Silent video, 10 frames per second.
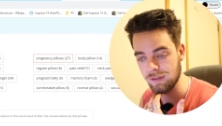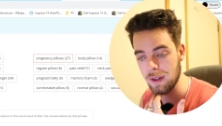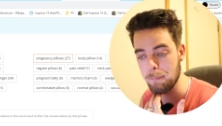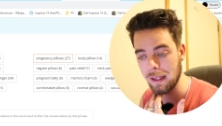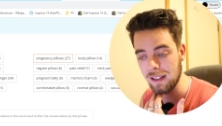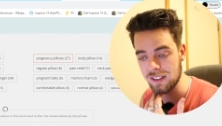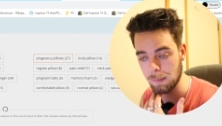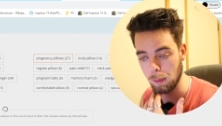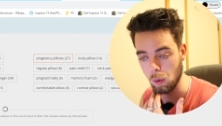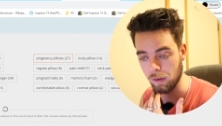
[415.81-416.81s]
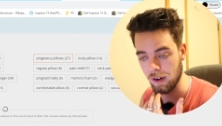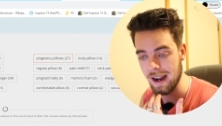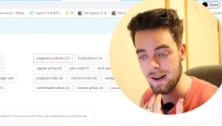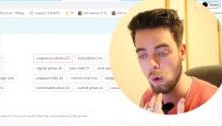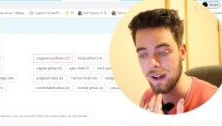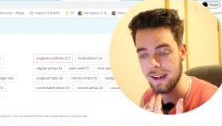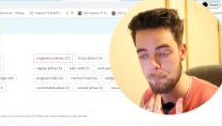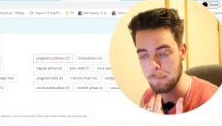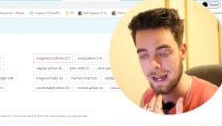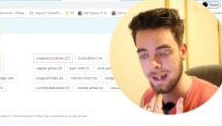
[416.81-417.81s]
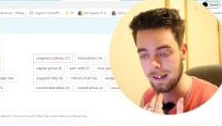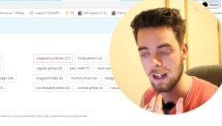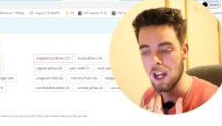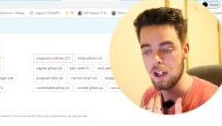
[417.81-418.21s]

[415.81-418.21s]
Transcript: for the belly support, right? Or hip pain.